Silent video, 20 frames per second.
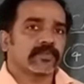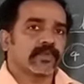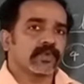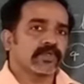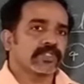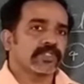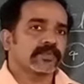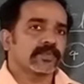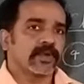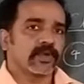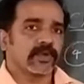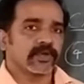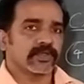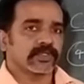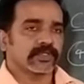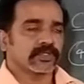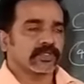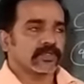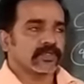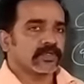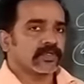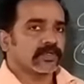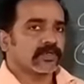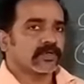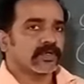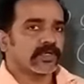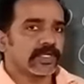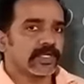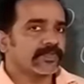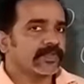possible also,
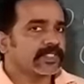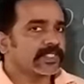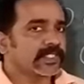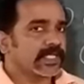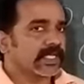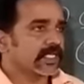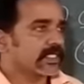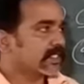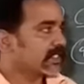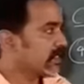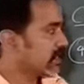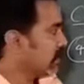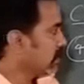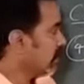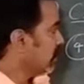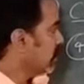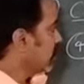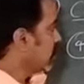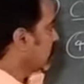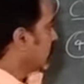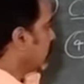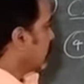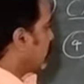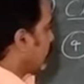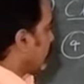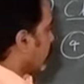in which case you